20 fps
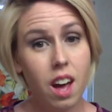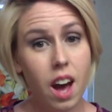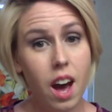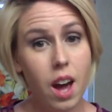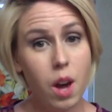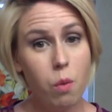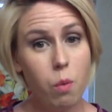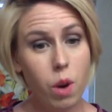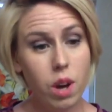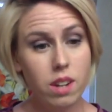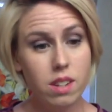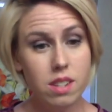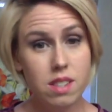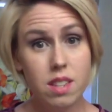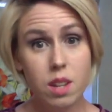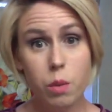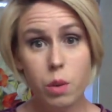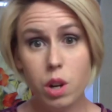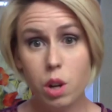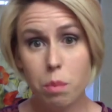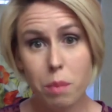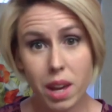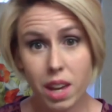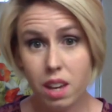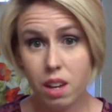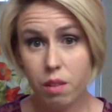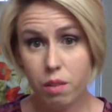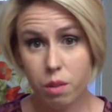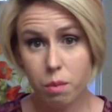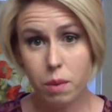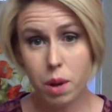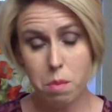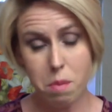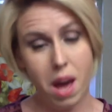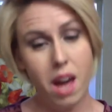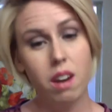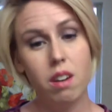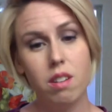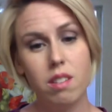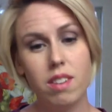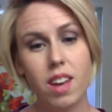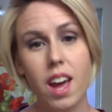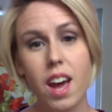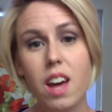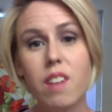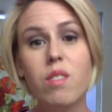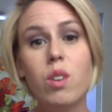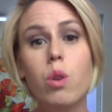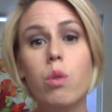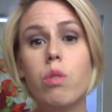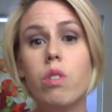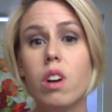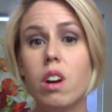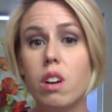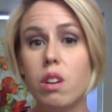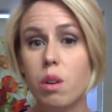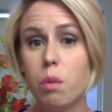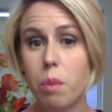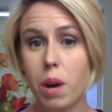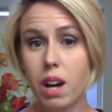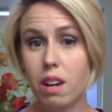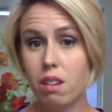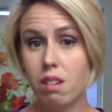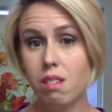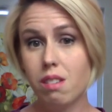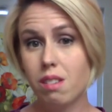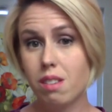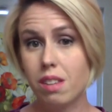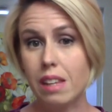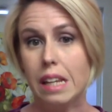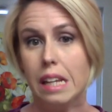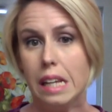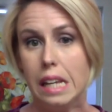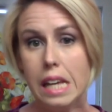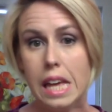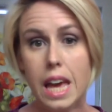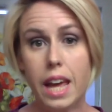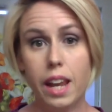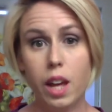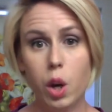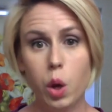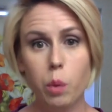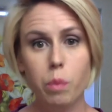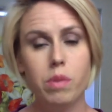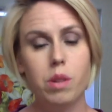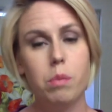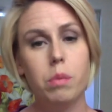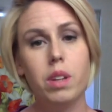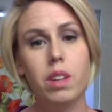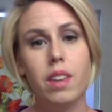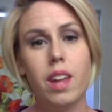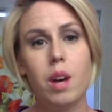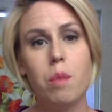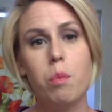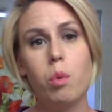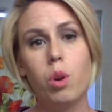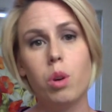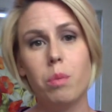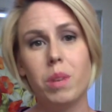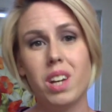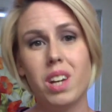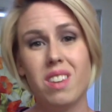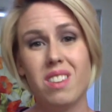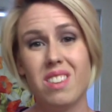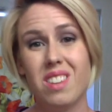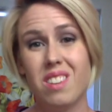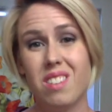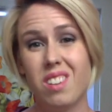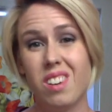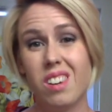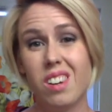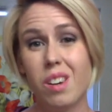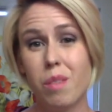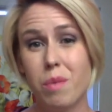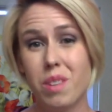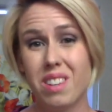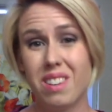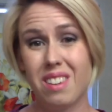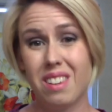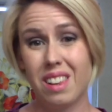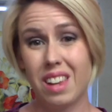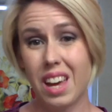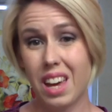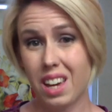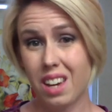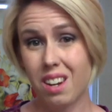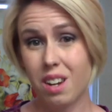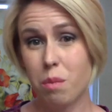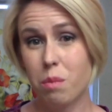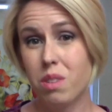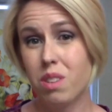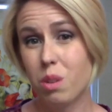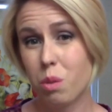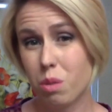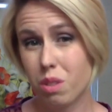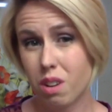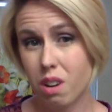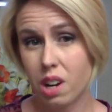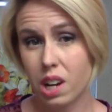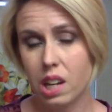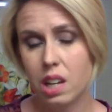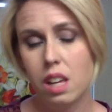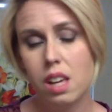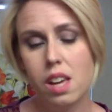I want to see what you're making for my patterns. I have over 100 patterns, and I hope to build that more because this year I've been slacking. I'm so sorry.